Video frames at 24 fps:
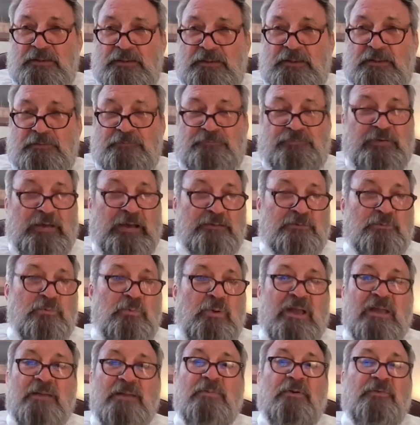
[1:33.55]
In fact,
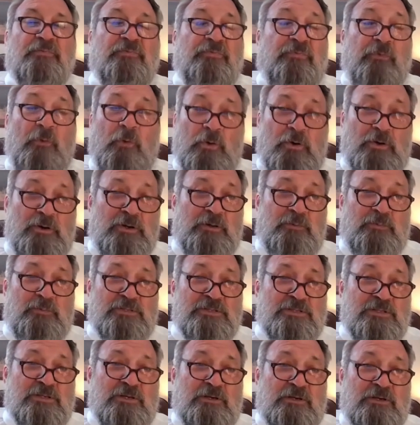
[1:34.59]
way before it
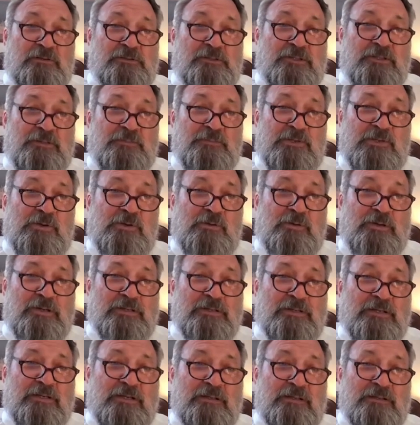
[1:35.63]
was called
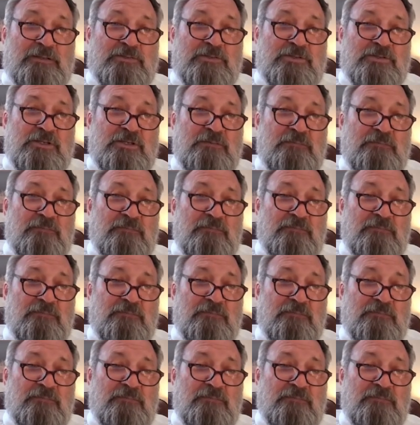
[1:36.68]
immuno-oncology,